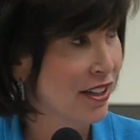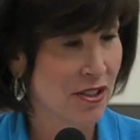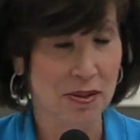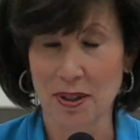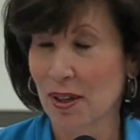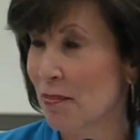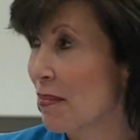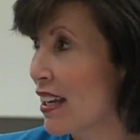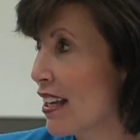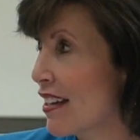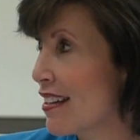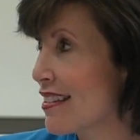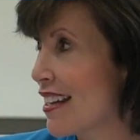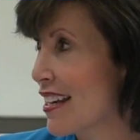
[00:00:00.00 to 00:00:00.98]
interim.
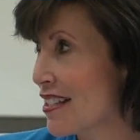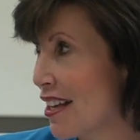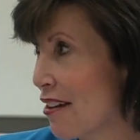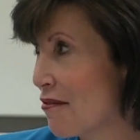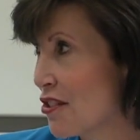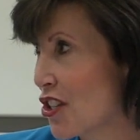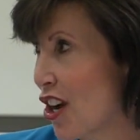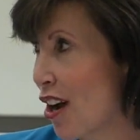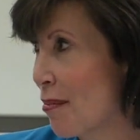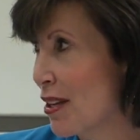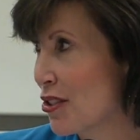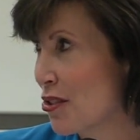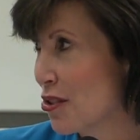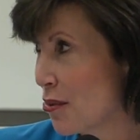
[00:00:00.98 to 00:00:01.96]
It is a tough job,
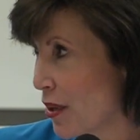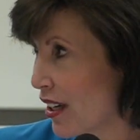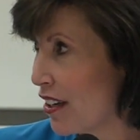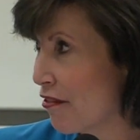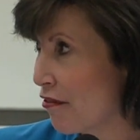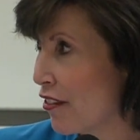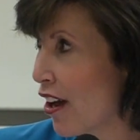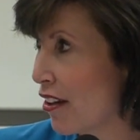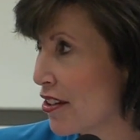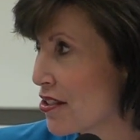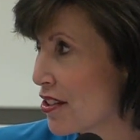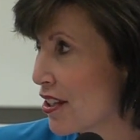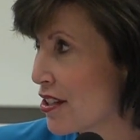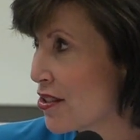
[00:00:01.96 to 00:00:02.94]
and you're doing it
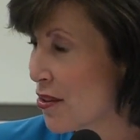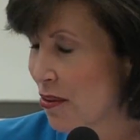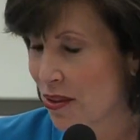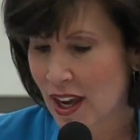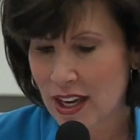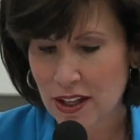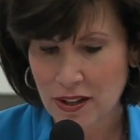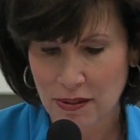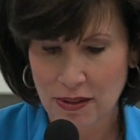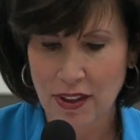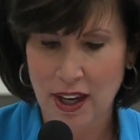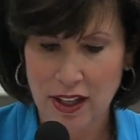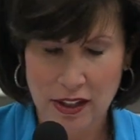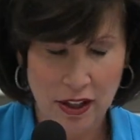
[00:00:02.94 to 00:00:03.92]
flawlessly. So thank you.
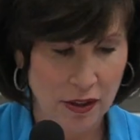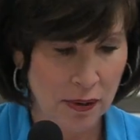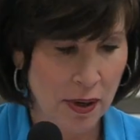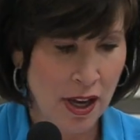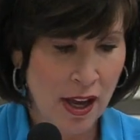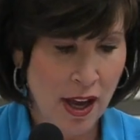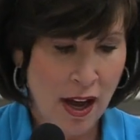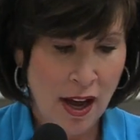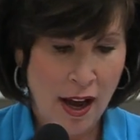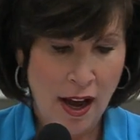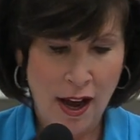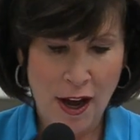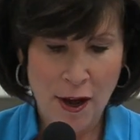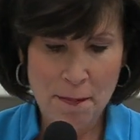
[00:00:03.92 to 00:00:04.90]
Thank you.
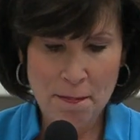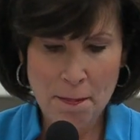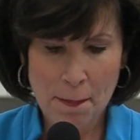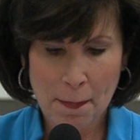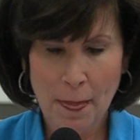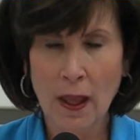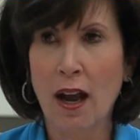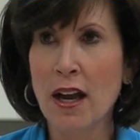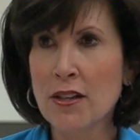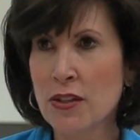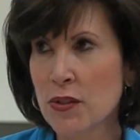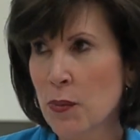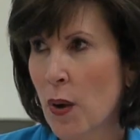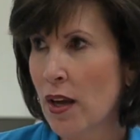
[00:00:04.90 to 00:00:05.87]
I
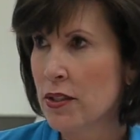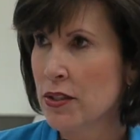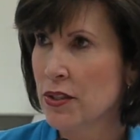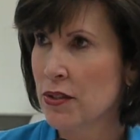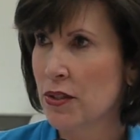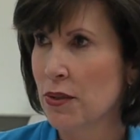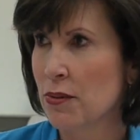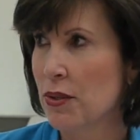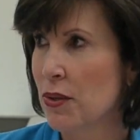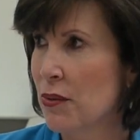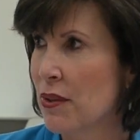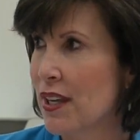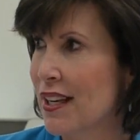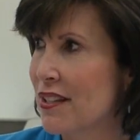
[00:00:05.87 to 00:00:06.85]
just want to do
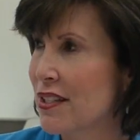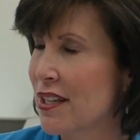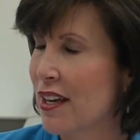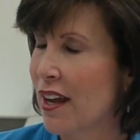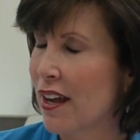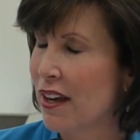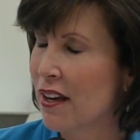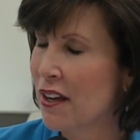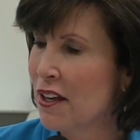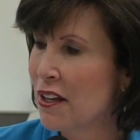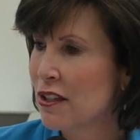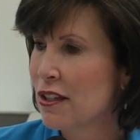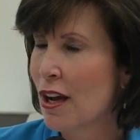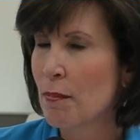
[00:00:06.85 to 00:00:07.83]
two things today.
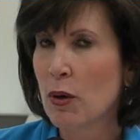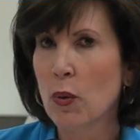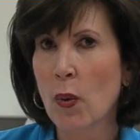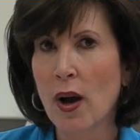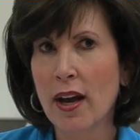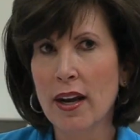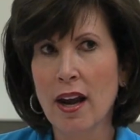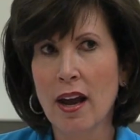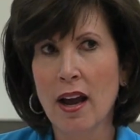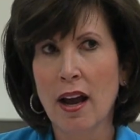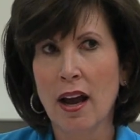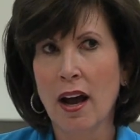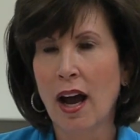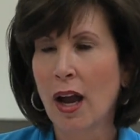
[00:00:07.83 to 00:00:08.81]
Number one,
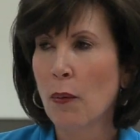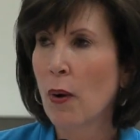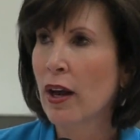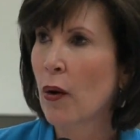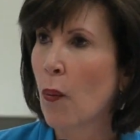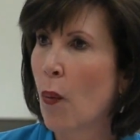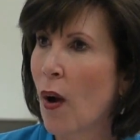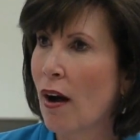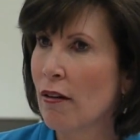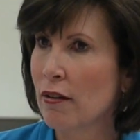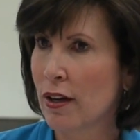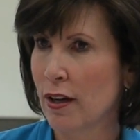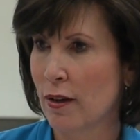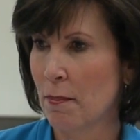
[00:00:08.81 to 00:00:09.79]
I want to
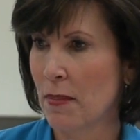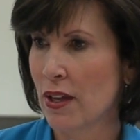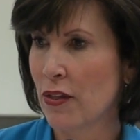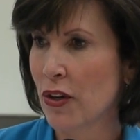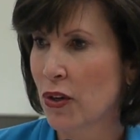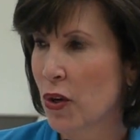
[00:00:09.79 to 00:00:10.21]
welcome the